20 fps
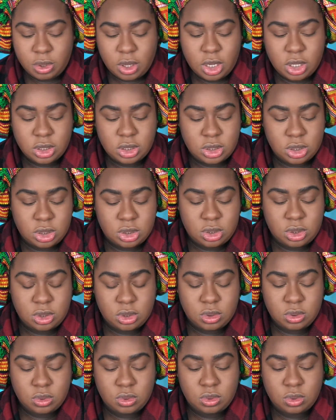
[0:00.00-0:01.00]
pricey
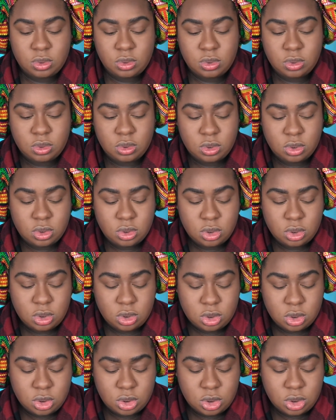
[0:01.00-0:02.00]
to
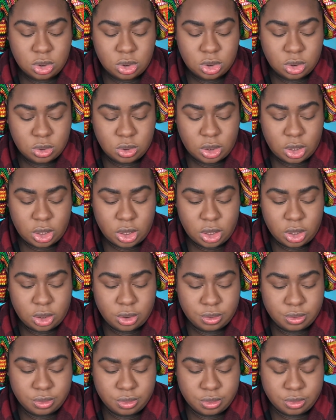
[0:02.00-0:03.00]
do that.